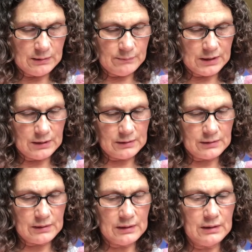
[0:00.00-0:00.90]
but
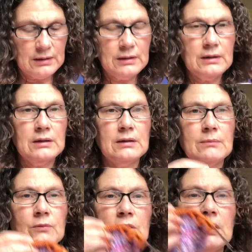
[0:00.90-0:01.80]
I am
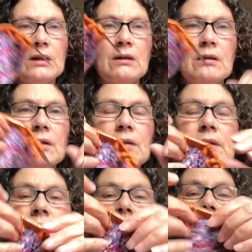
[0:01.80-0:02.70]
working on
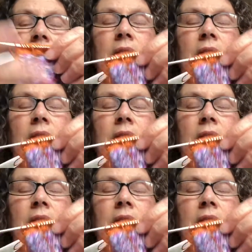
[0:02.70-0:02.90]
the